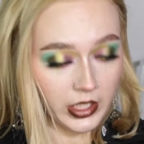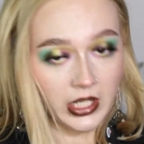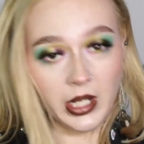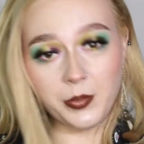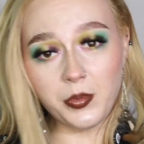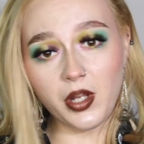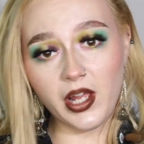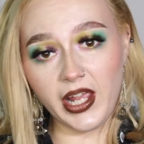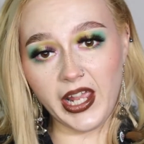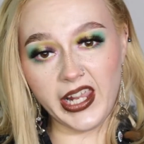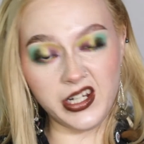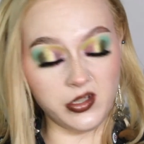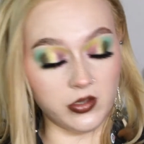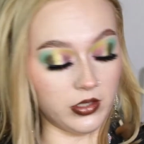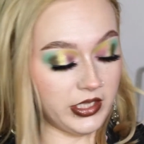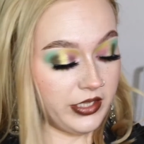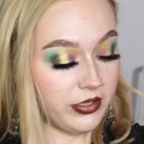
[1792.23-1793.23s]
I'm not
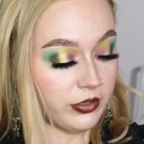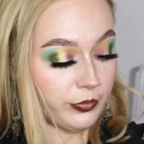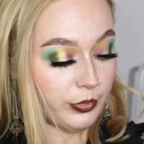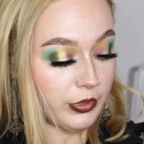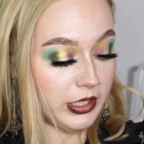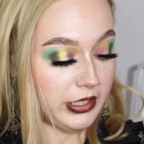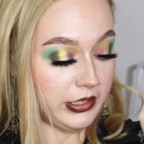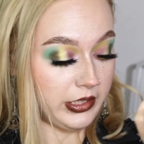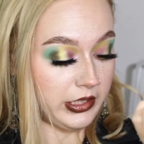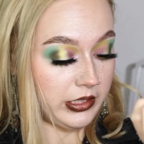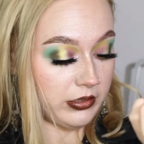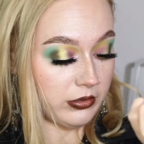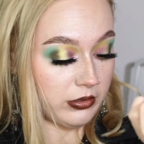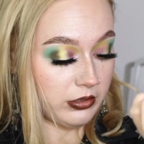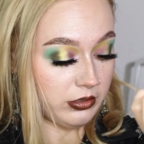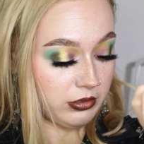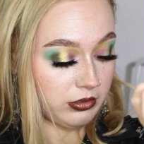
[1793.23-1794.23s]
hating on either brand
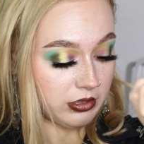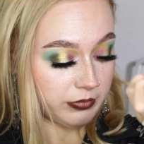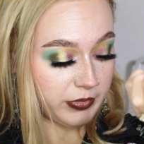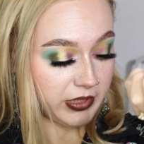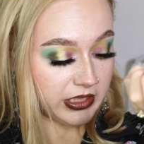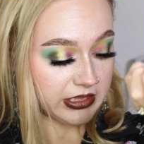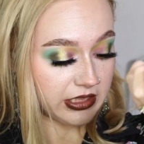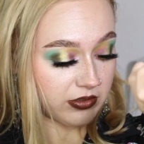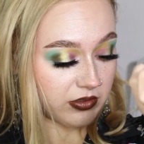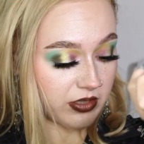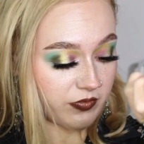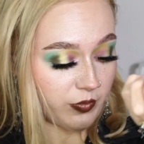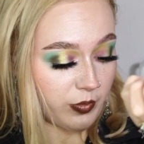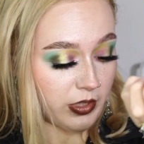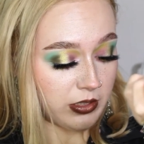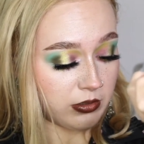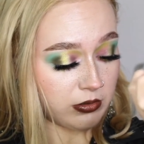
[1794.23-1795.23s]
either, because I love
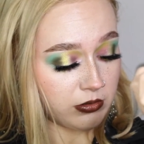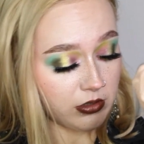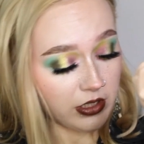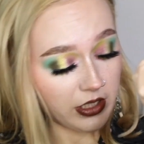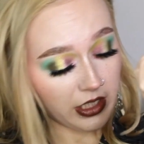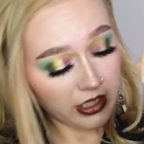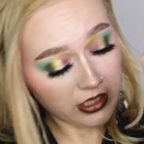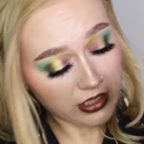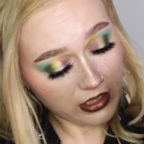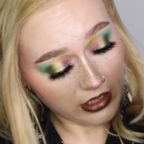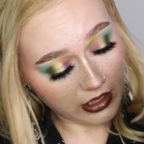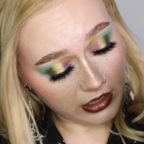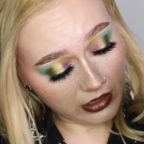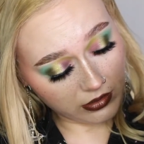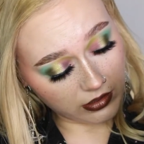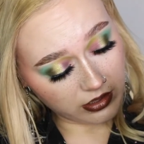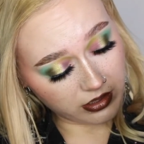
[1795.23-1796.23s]
Melt and
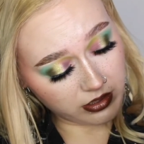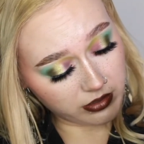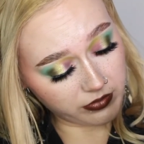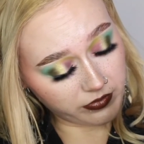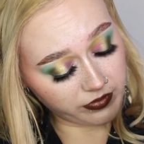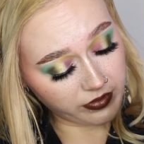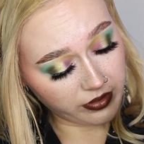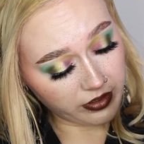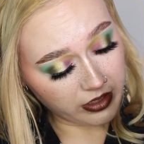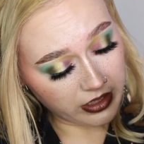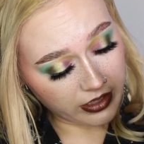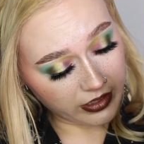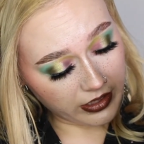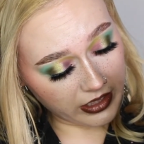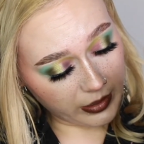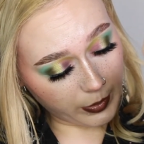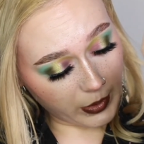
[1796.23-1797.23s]
I love
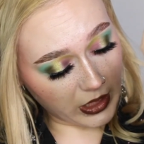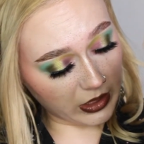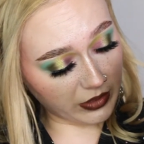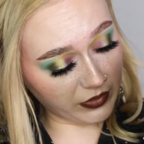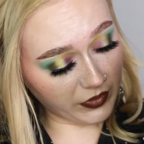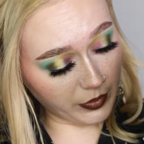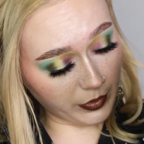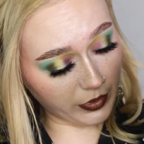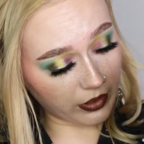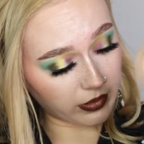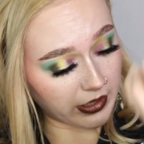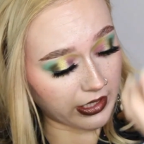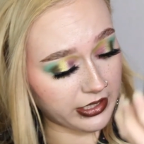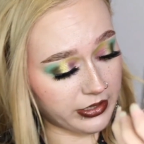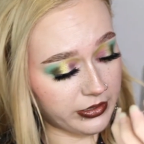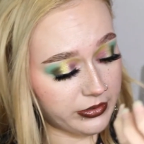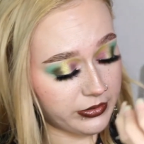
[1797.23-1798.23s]
this palette from
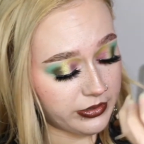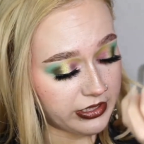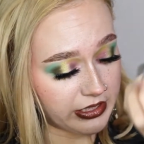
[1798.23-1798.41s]
Kaleidos.